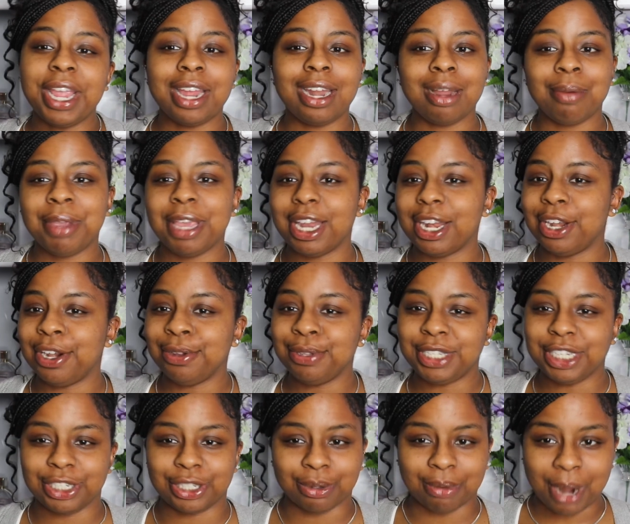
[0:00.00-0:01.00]
we end up getting a
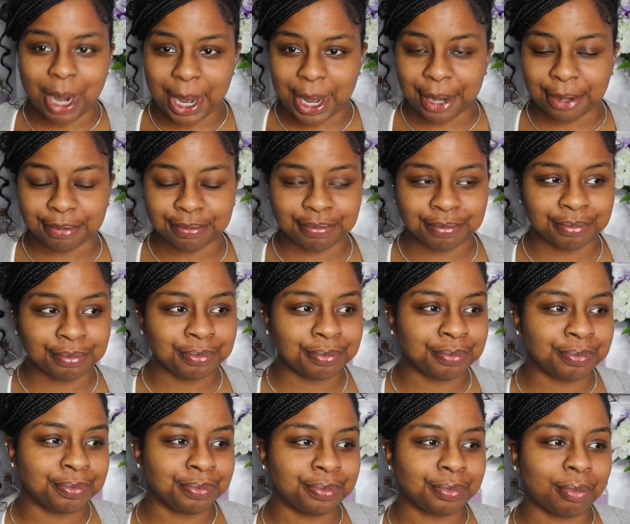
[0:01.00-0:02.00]
new teacher, right?
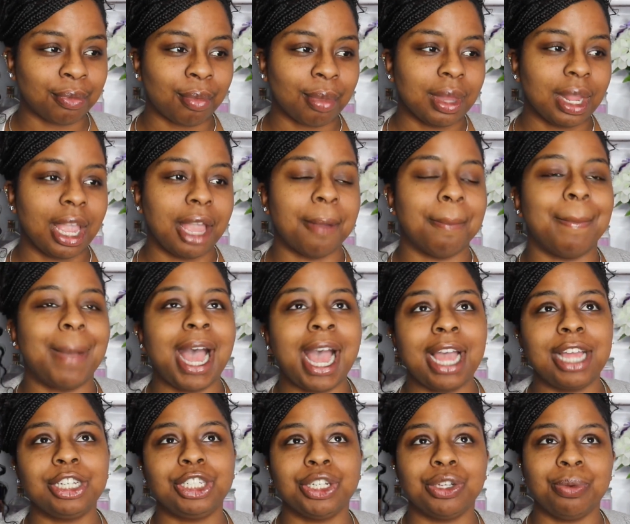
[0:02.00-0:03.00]

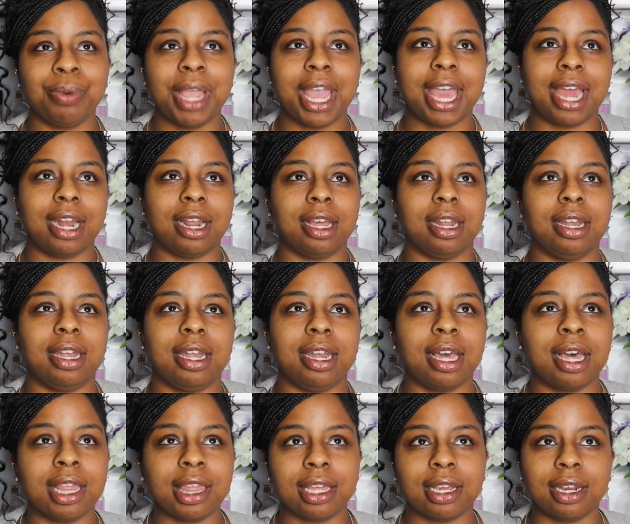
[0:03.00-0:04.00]
Mind you, we had
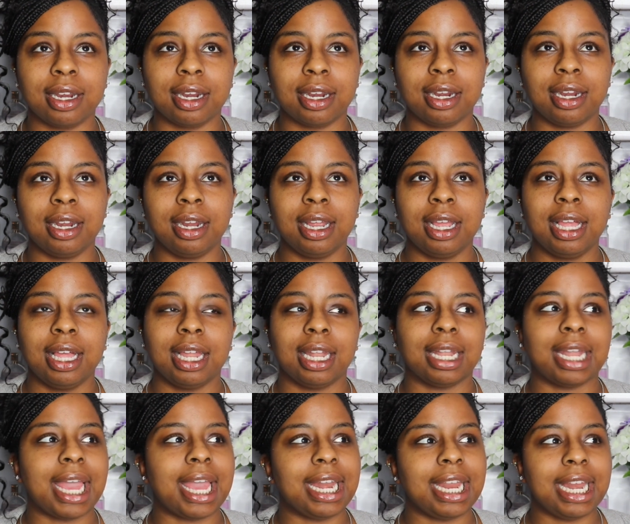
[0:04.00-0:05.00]
another
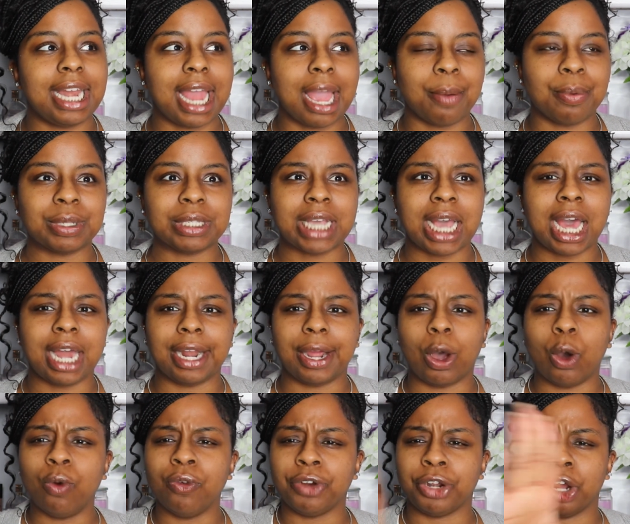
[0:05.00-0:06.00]
lady that was kind
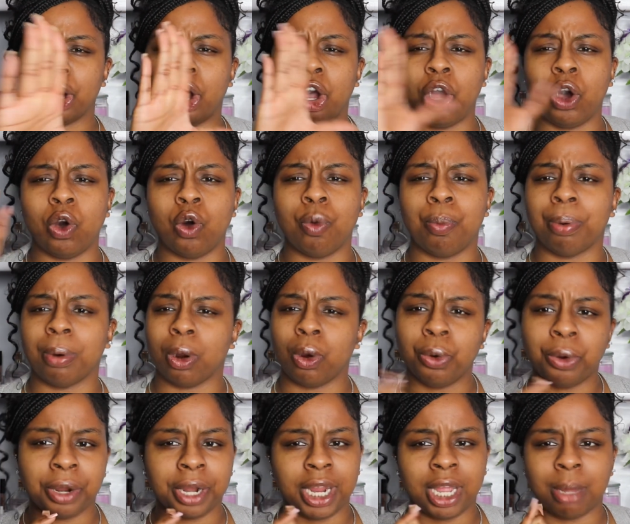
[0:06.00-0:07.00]
of over the whole
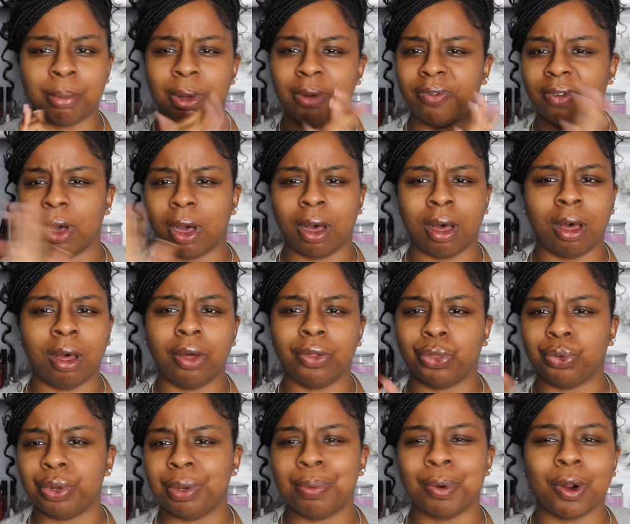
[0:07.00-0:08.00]
program of
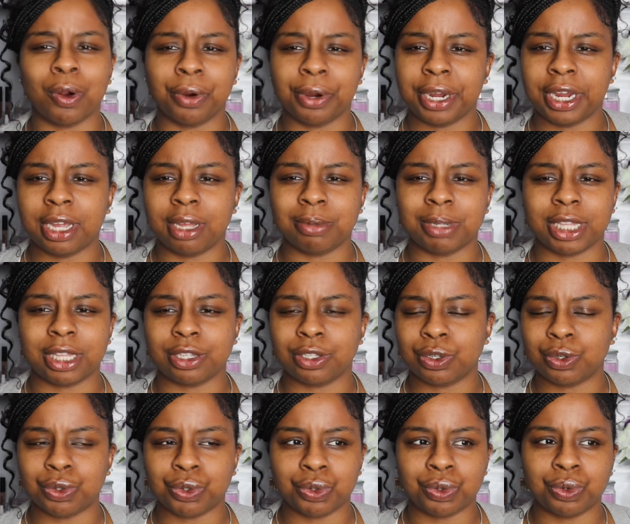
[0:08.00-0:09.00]
all three programs at the
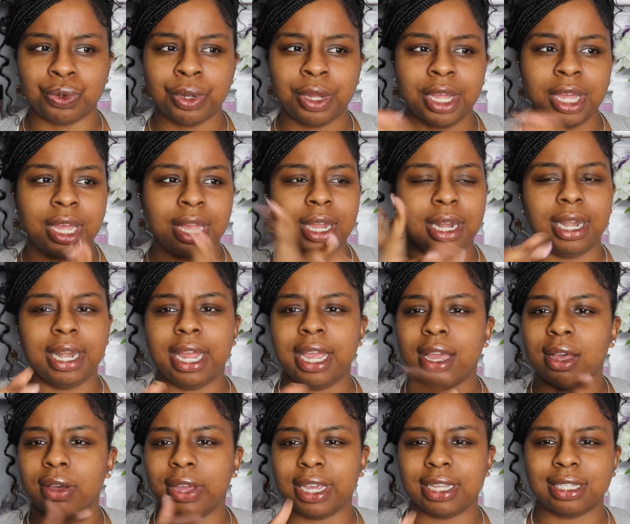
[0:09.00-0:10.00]
school,
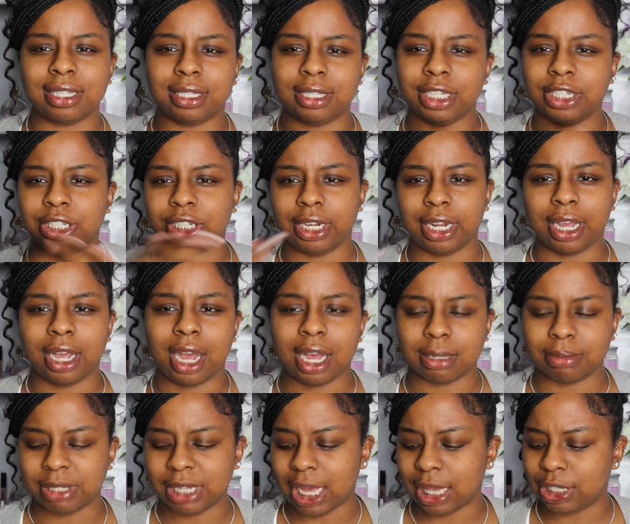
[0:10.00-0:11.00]
nail, esthetician, and
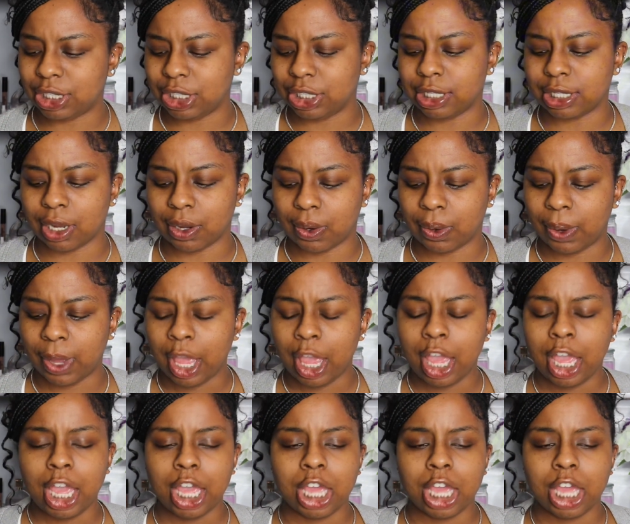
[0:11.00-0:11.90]
cosmetology. So